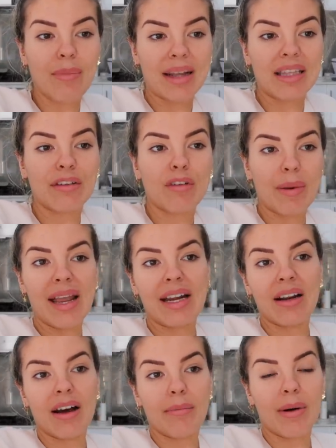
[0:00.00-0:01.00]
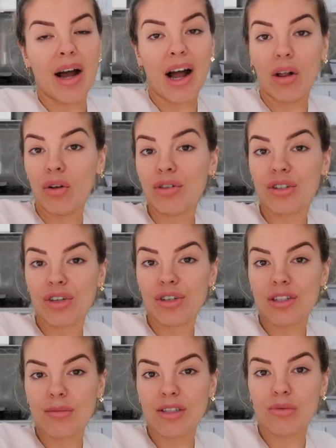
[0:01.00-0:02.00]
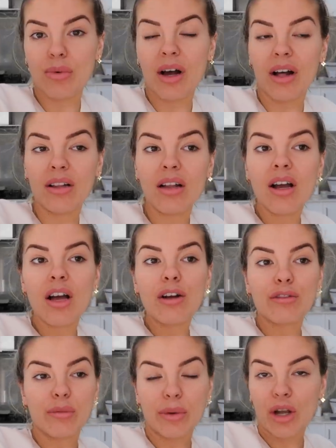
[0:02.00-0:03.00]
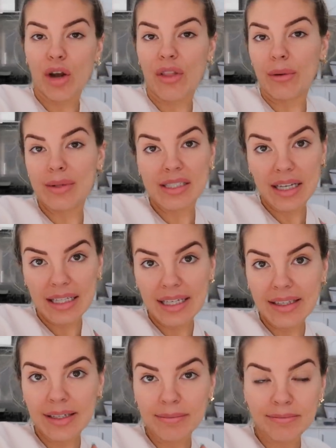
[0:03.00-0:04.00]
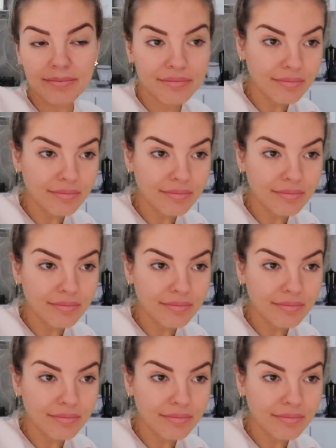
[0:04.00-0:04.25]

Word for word: mainly for Peter, but I'll also use them as well, from a girl that was selling them.